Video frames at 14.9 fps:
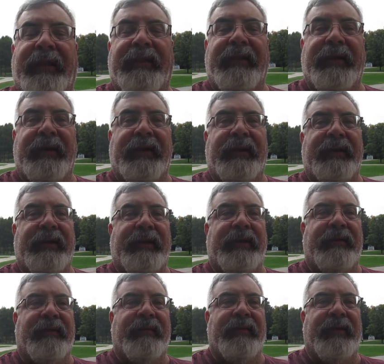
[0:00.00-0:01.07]
thing, and you
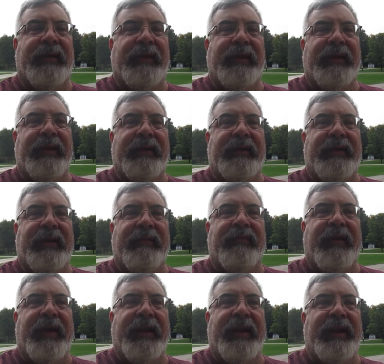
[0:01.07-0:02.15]
know, I think I've
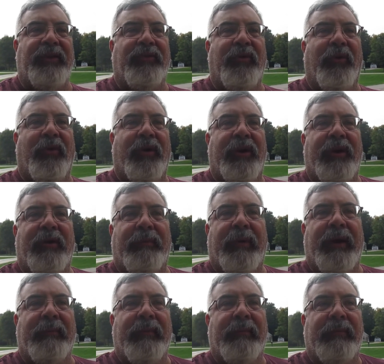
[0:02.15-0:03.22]
had that door here
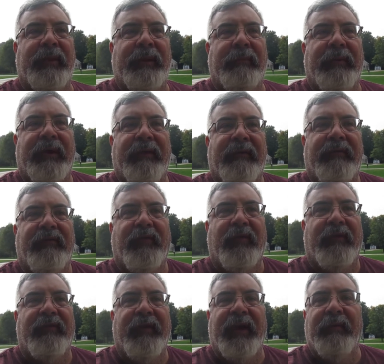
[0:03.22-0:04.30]
probably about
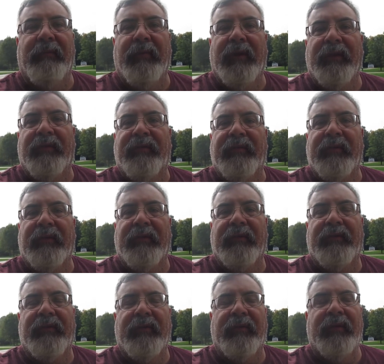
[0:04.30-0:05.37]
4 or 5 months, you know,
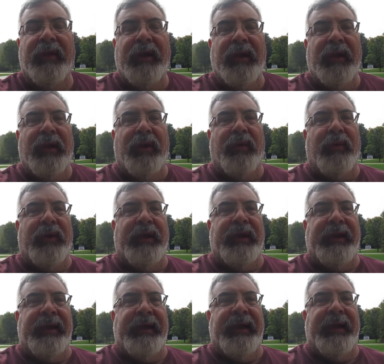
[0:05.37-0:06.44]
so we're
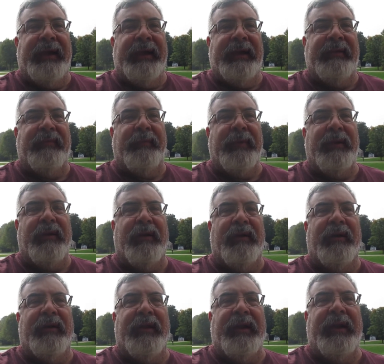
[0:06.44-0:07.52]
gonna get on it. It's been
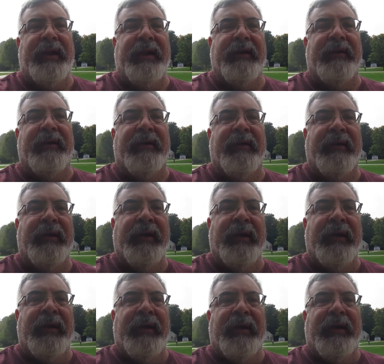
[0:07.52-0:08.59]
hard here.
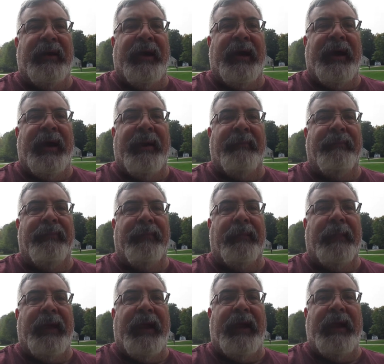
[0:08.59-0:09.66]

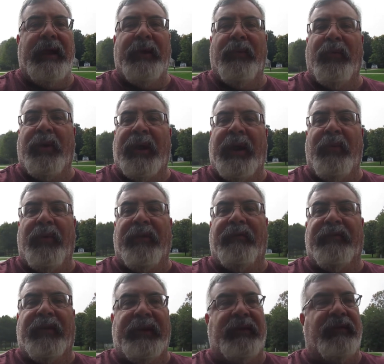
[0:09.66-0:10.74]
What I would
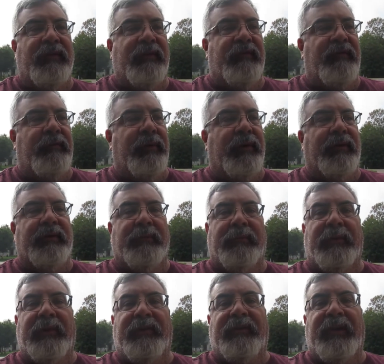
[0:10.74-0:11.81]
have liked to have built the
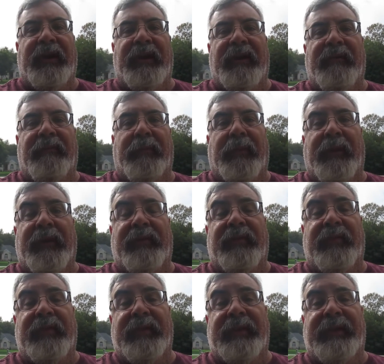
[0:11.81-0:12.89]
bridge out of, plus
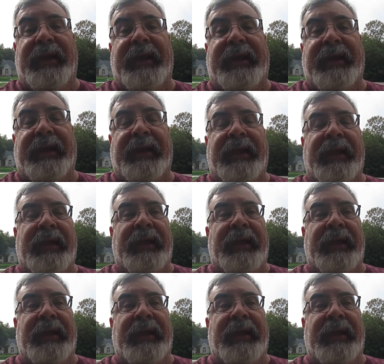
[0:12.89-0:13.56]
the decking